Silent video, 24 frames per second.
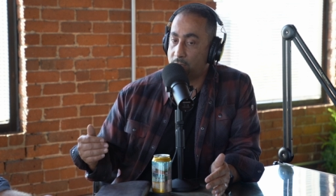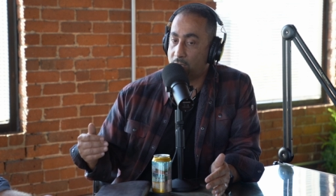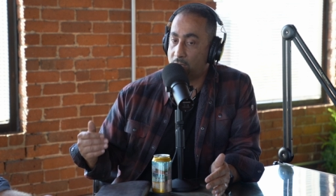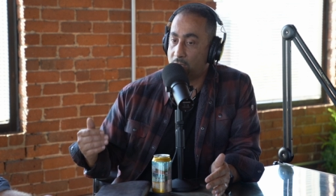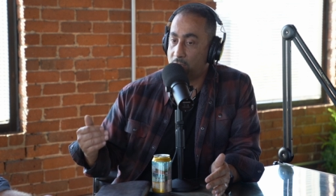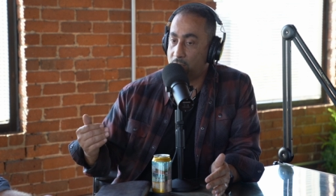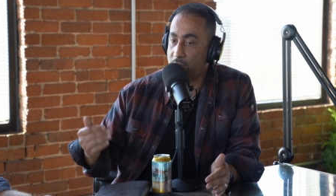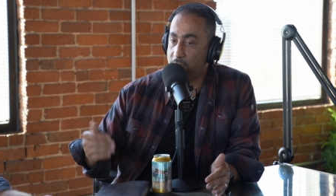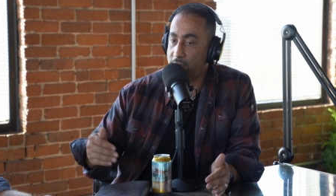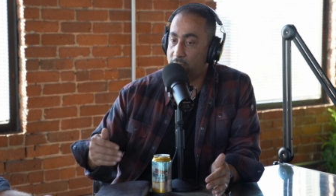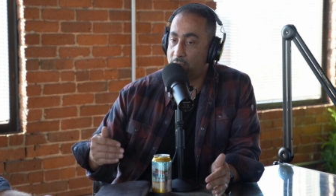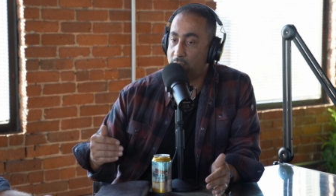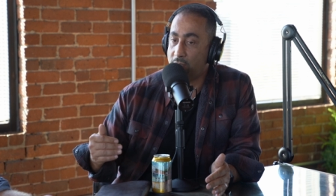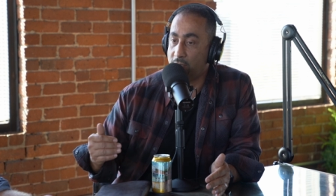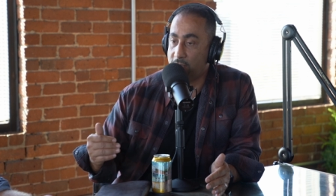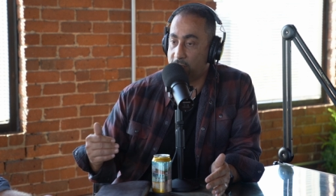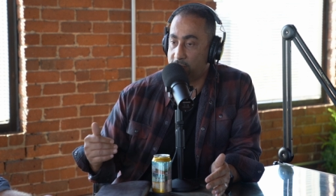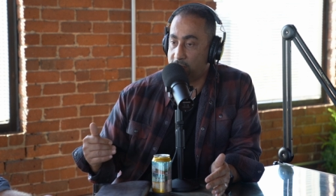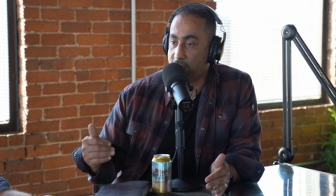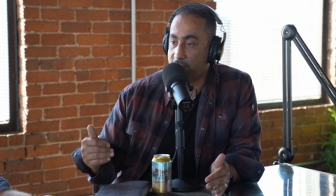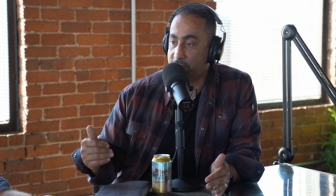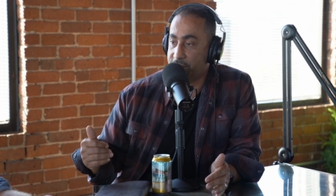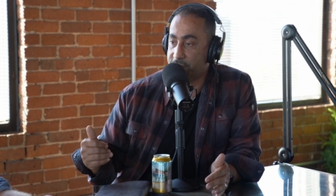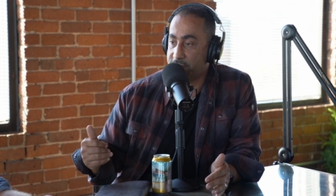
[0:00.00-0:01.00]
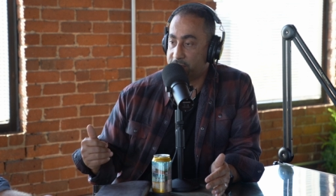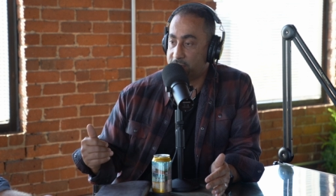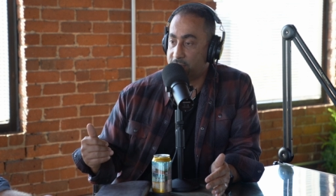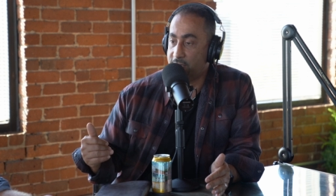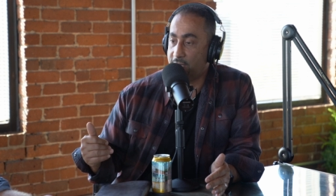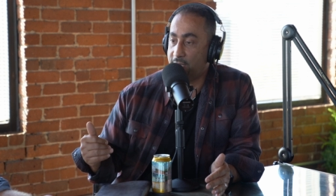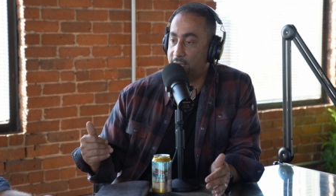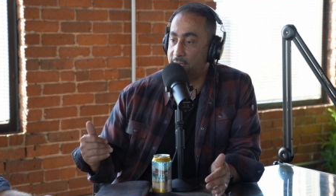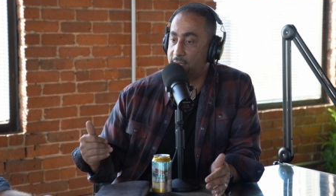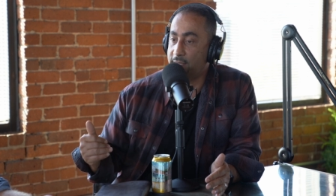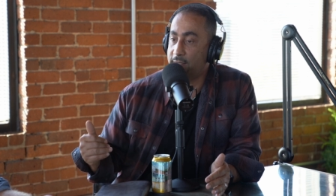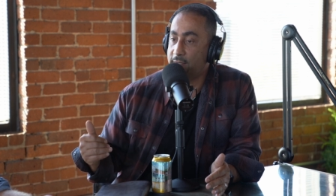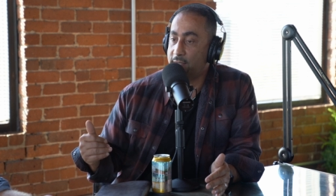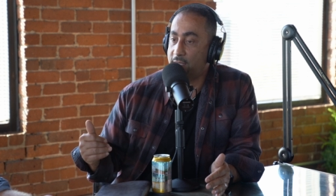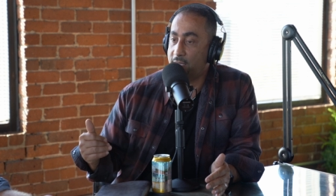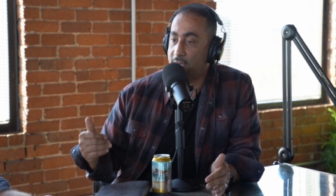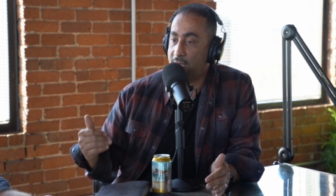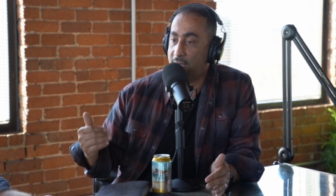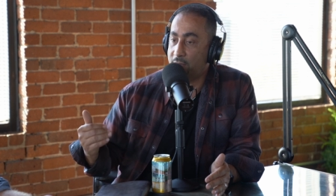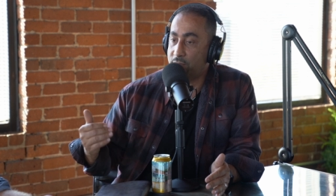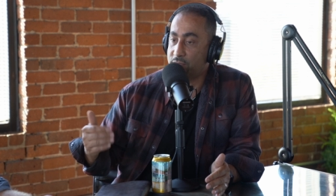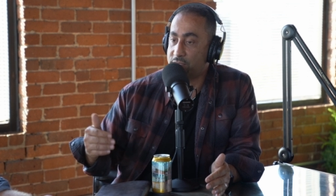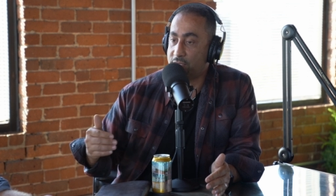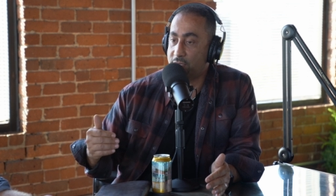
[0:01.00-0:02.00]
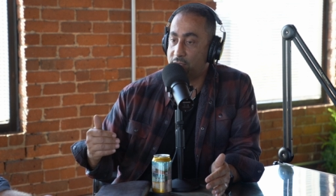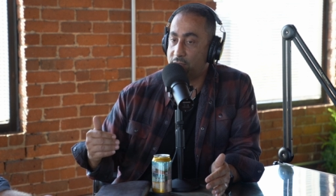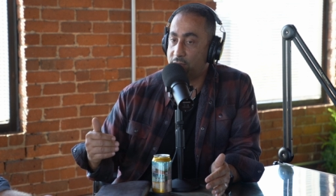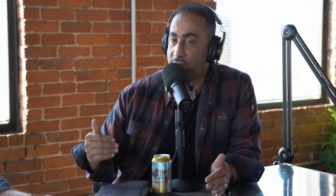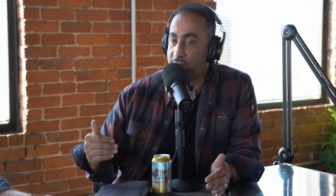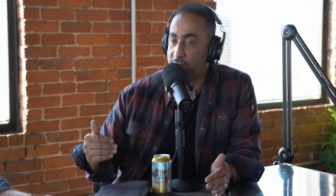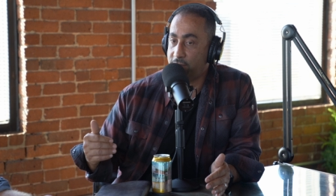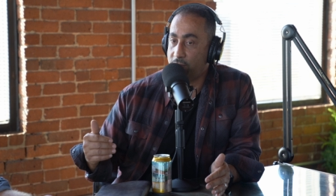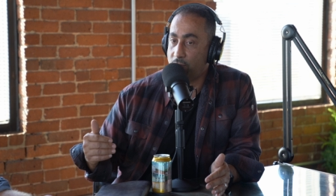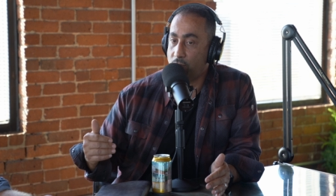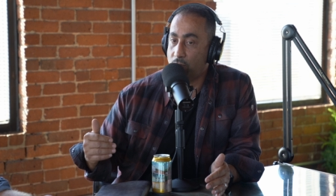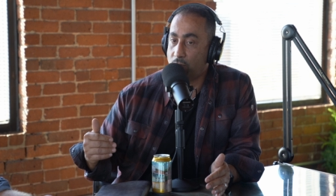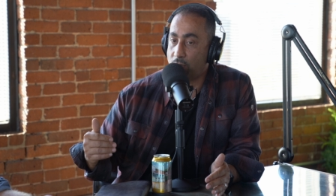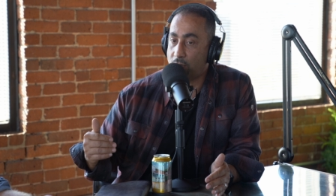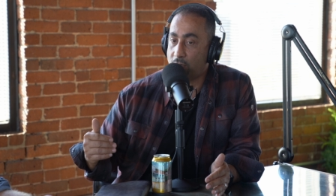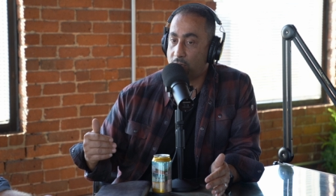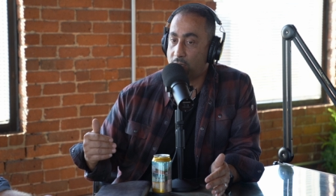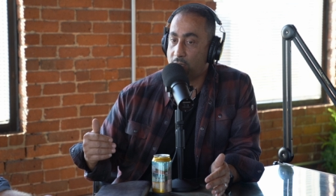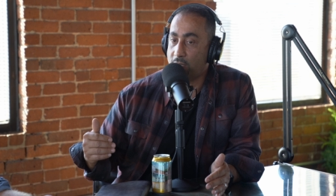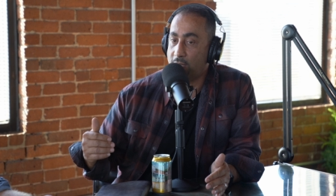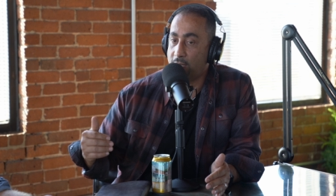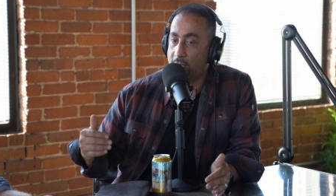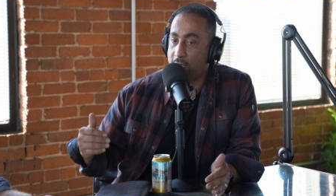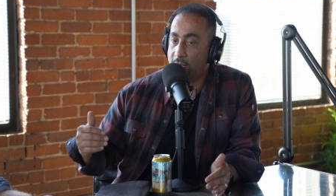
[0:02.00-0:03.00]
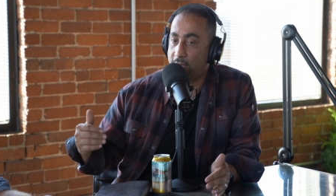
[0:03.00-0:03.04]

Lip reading: clearly to this day, I was on the floor